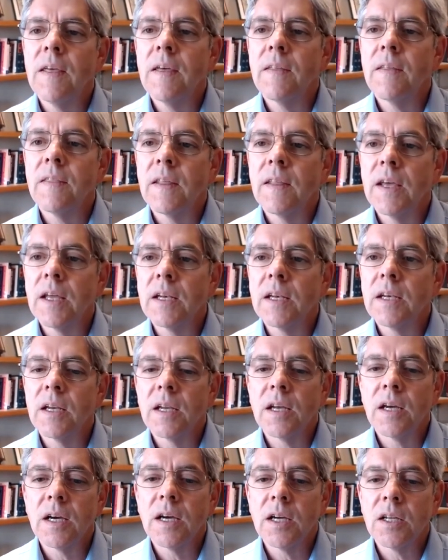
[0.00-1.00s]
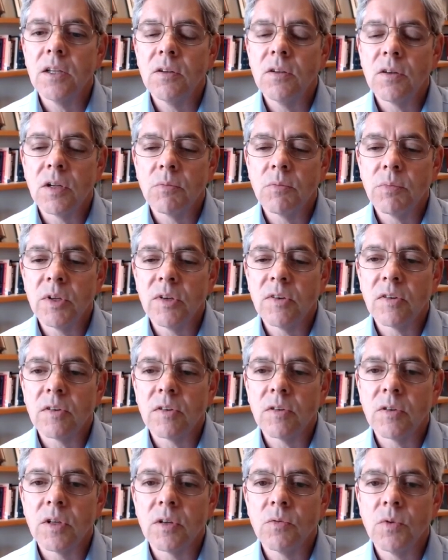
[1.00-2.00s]
and then you can be
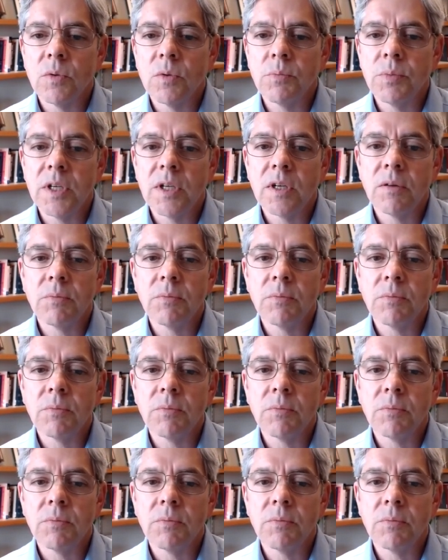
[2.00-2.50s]
sure that we'll be